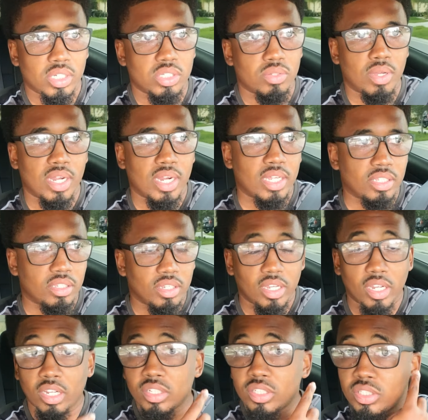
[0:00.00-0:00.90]
So I got the
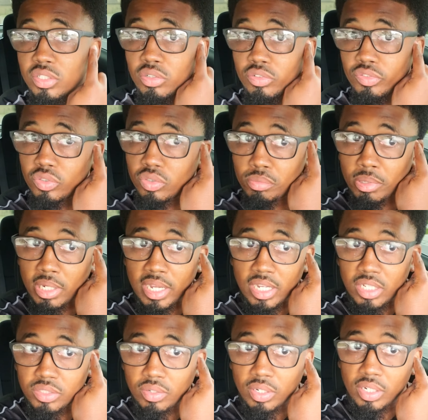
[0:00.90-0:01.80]
AC on full
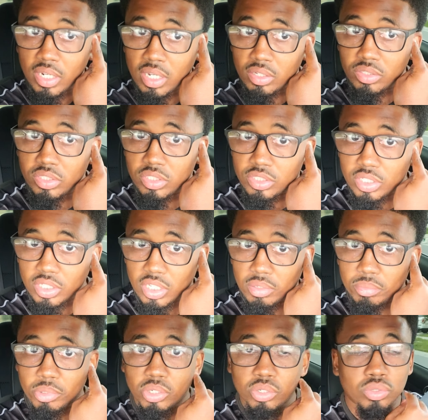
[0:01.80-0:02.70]
blast right now just to
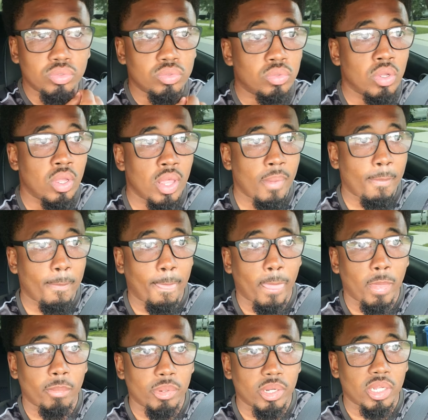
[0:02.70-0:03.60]
keep it cool.
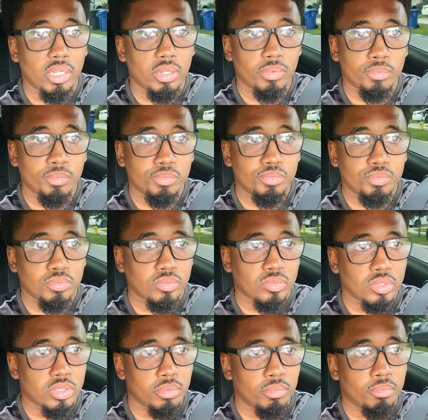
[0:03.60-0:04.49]
But
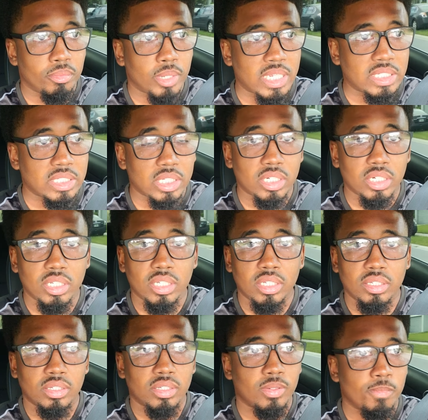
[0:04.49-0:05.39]
basically,
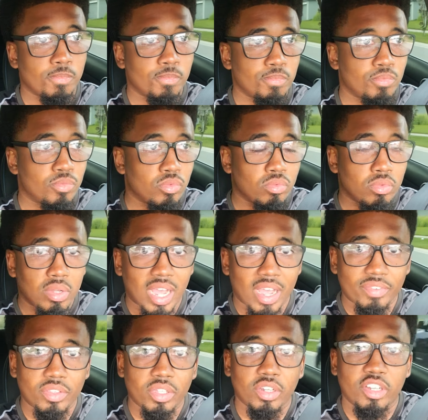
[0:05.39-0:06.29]

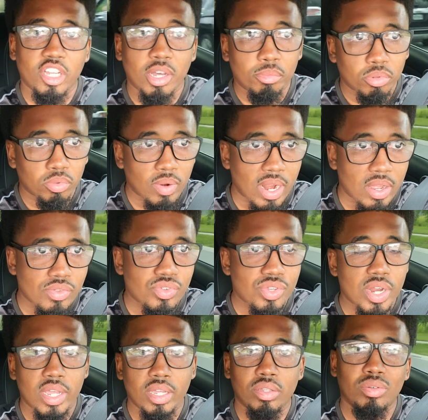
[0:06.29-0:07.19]
after a couple rounds
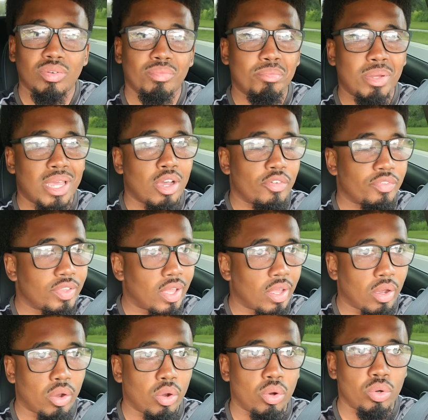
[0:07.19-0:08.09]
of that, you'll pay off
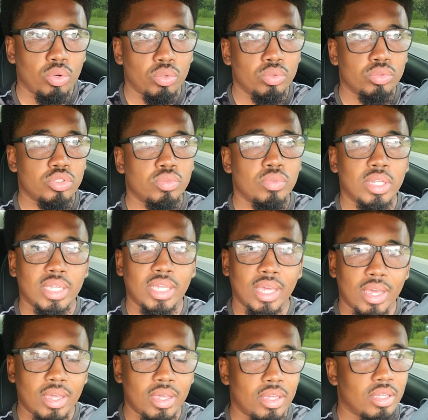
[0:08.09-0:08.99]
that whole
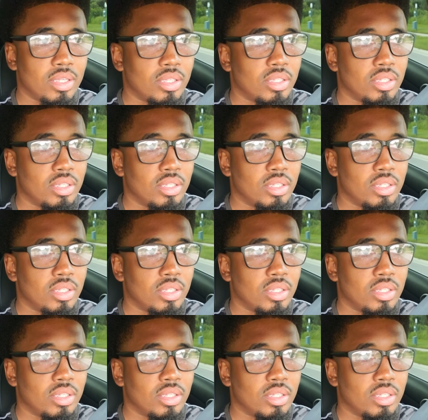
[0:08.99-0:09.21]
20k